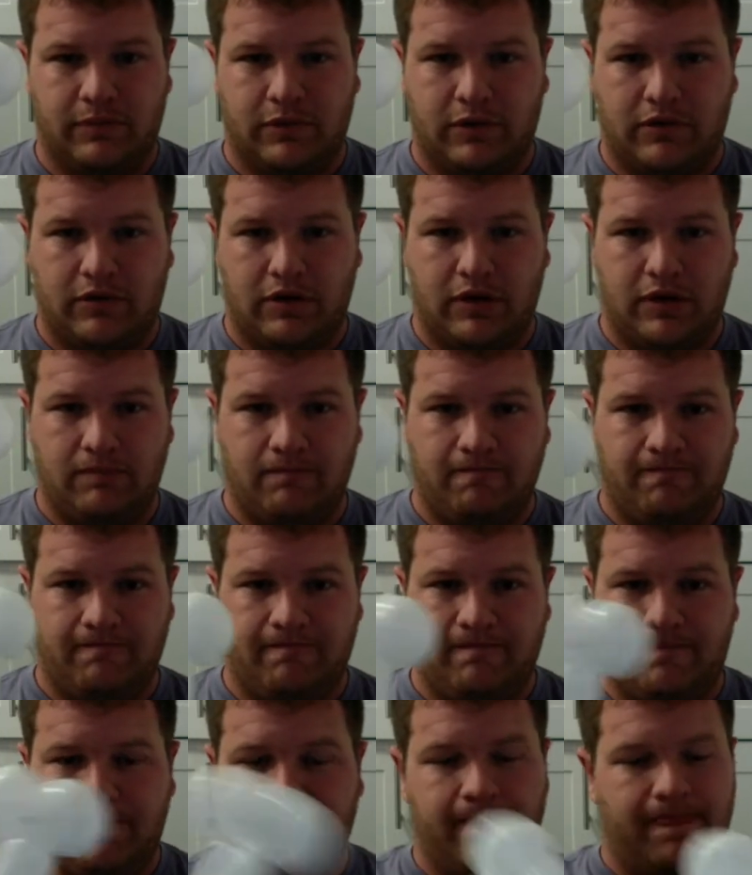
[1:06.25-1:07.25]
All right.
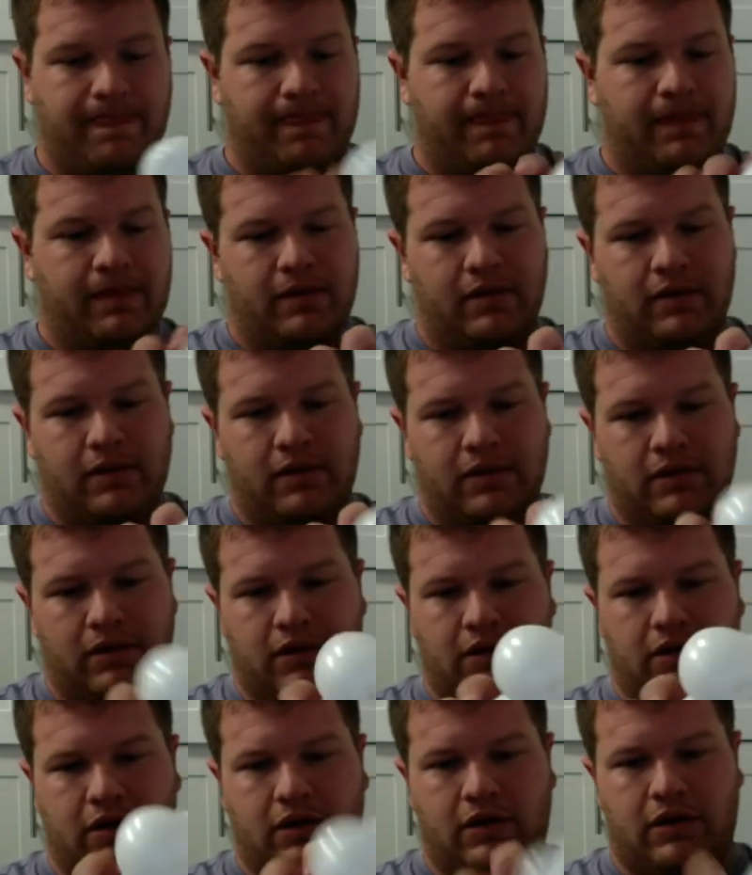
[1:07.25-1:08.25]

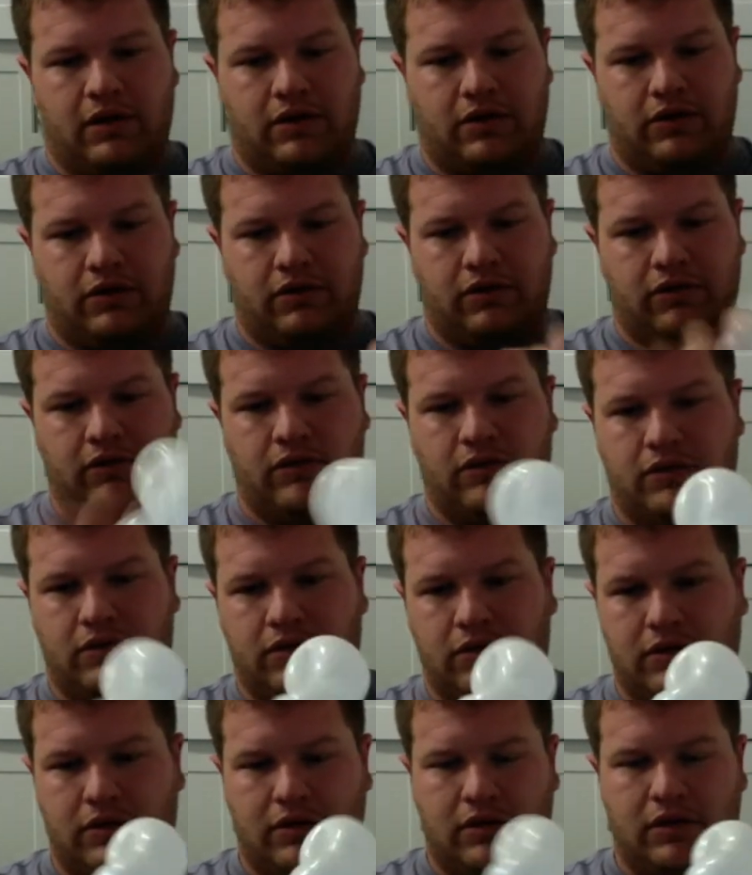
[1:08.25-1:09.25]
And you're gonna do
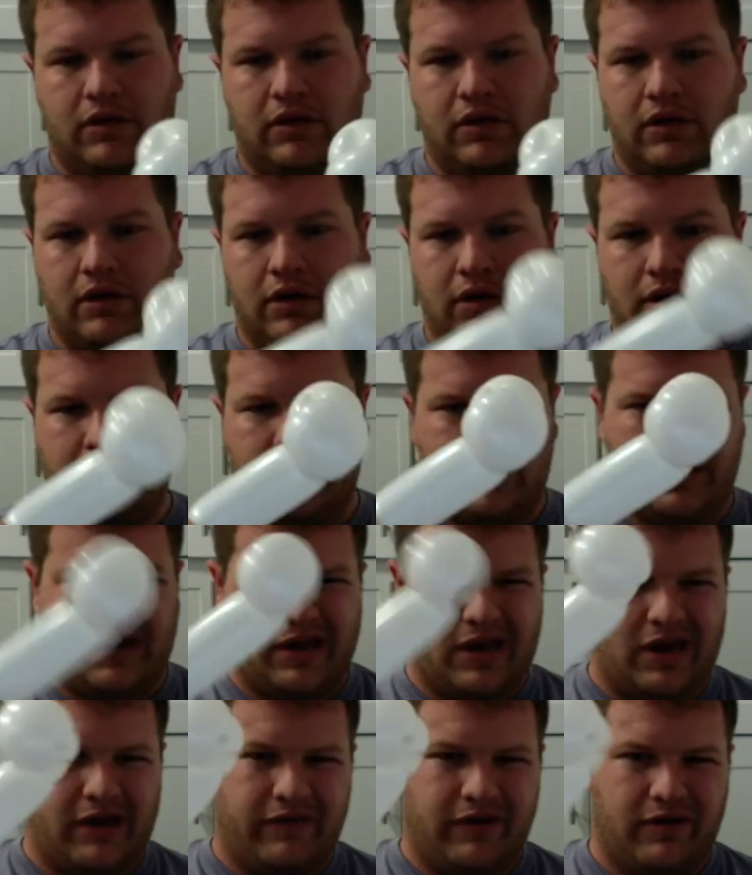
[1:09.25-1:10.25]

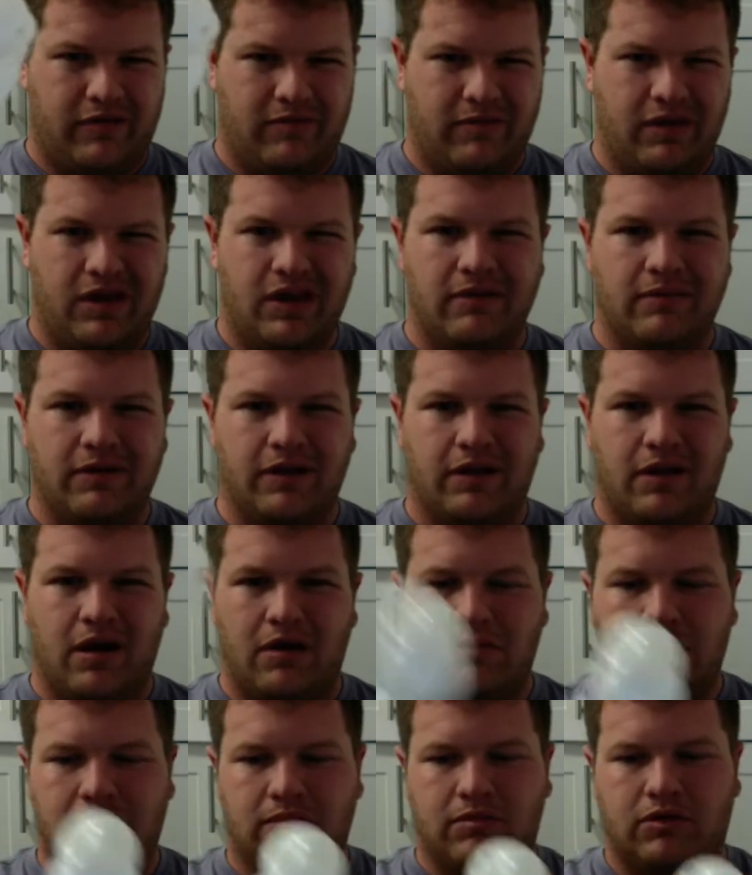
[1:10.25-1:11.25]
kind of a medium to
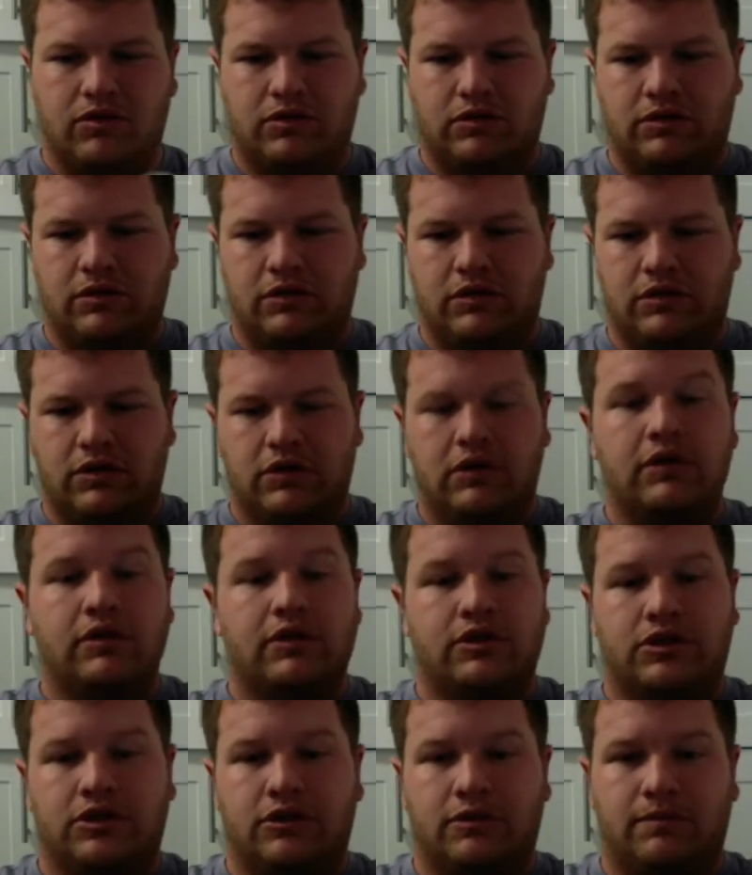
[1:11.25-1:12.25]
long bubble.
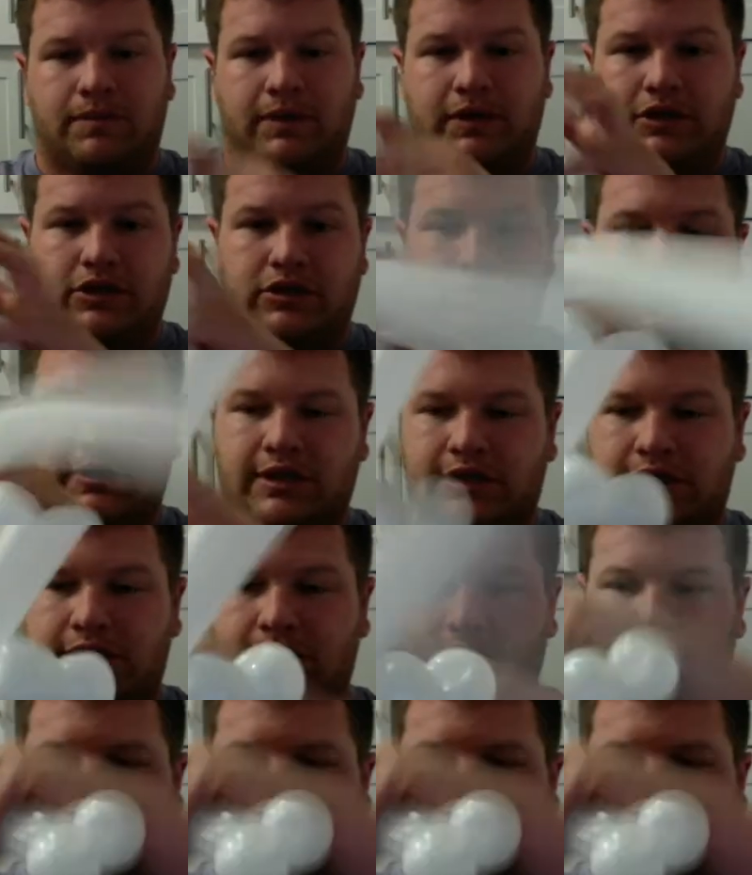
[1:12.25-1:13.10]
2 pinch twists.